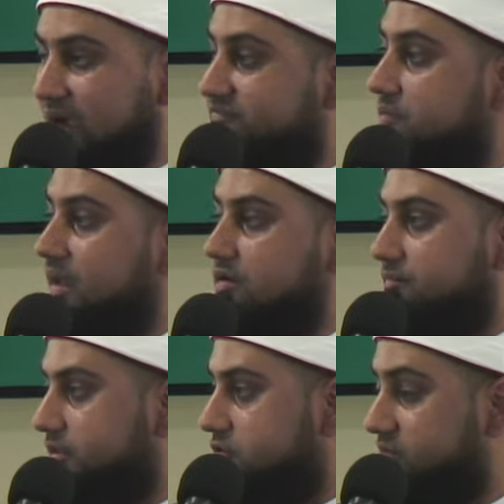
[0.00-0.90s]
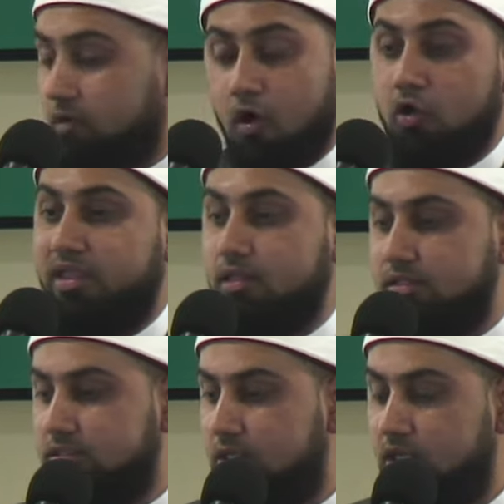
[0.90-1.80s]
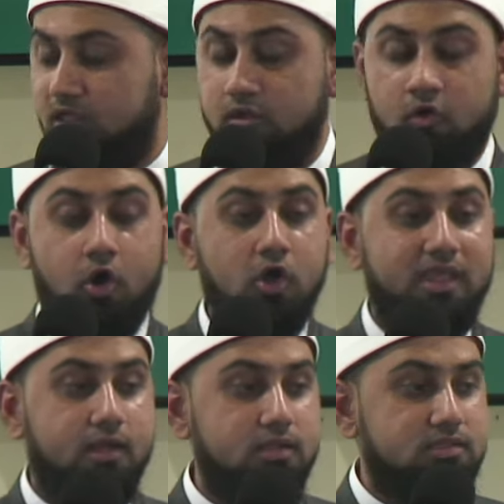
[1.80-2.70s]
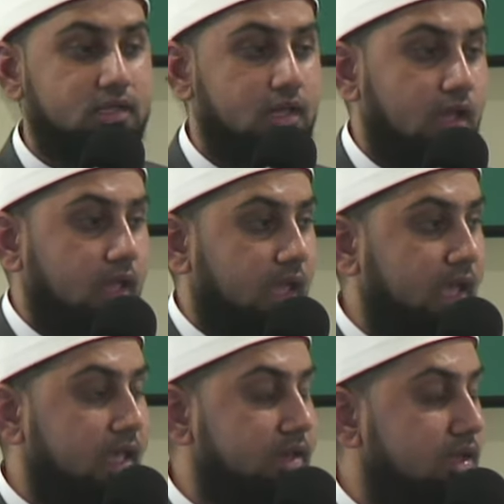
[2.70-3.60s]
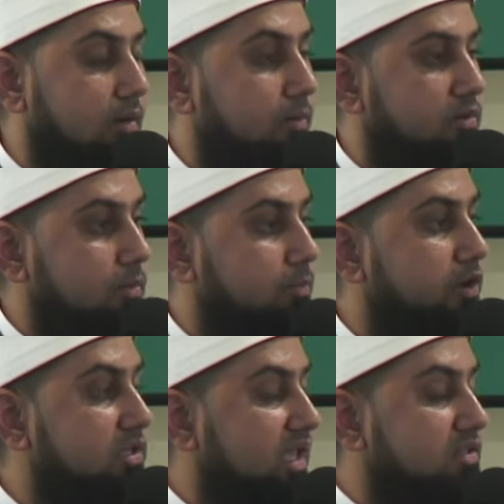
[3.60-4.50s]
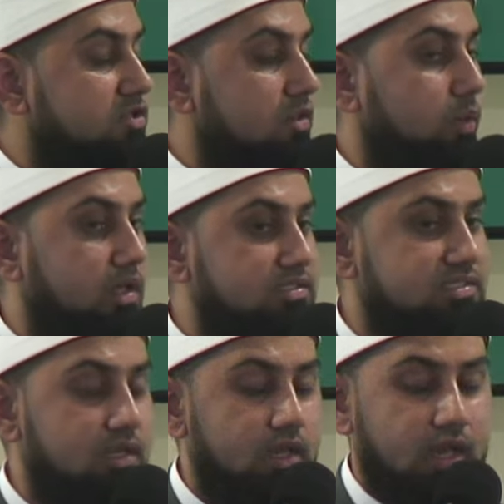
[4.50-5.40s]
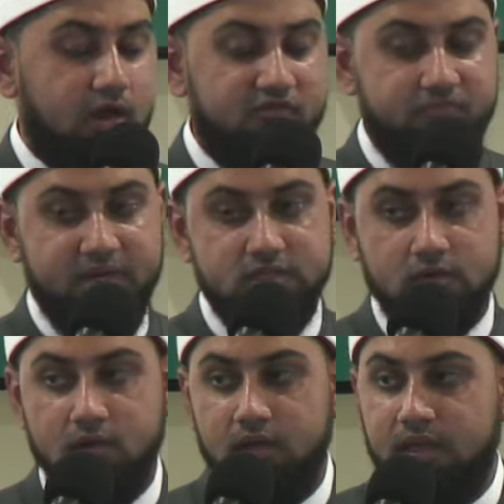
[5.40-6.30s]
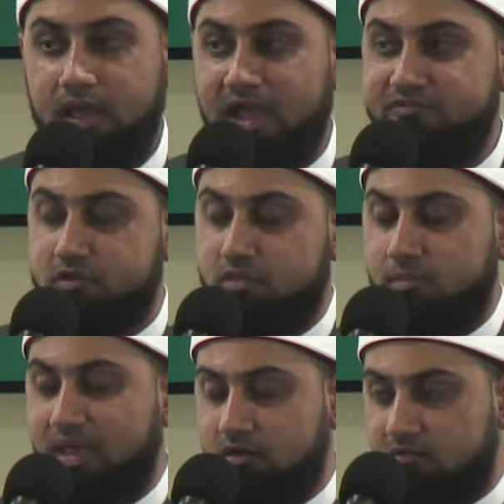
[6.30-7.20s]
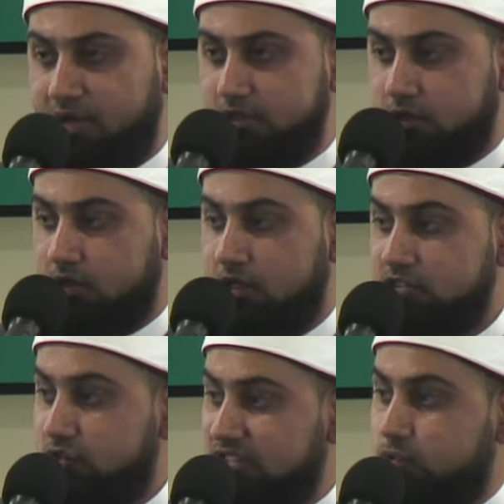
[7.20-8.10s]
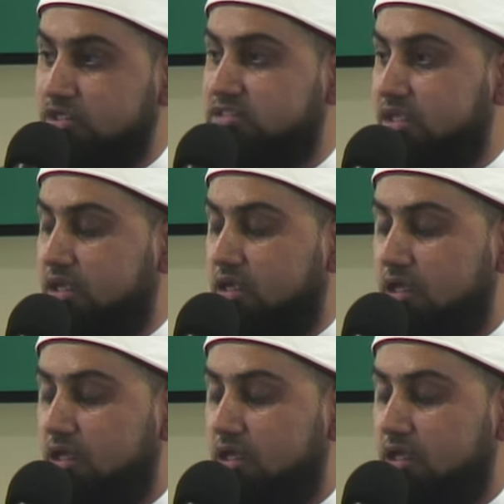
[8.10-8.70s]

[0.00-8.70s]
after the Battle of Badr. They were all killed. They were all killed and put into the wells of Badr after the Battle of Badr. So this was the